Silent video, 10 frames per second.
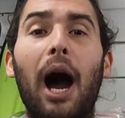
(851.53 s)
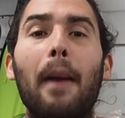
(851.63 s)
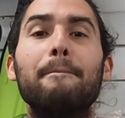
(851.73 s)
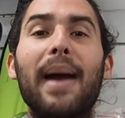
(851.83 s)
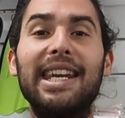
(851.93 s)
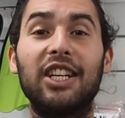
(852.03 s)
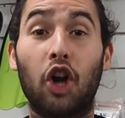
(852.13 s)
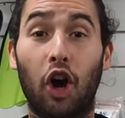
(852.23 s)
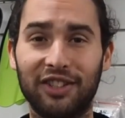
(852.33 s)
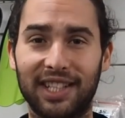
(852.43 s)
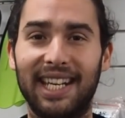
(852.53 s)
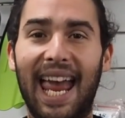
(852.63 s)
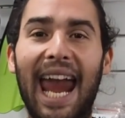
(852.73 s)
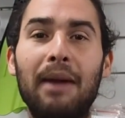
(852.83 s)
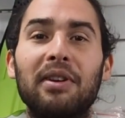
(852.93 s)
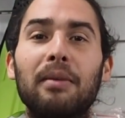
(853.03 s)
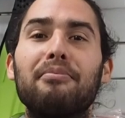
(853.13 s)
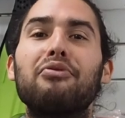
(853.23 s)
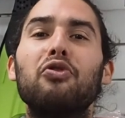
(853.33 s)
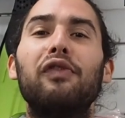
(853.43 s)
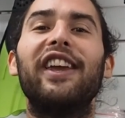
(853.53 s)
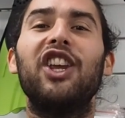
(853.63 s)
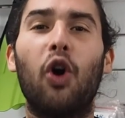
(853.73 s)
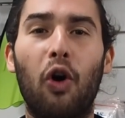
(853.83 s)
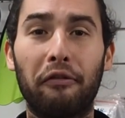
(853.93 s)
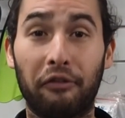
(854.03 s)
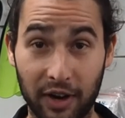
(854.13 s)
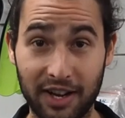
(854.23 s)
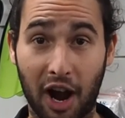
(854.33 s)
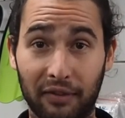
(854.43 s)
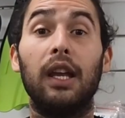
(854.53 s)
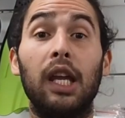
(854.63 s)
I make content aimed at improving your freediving.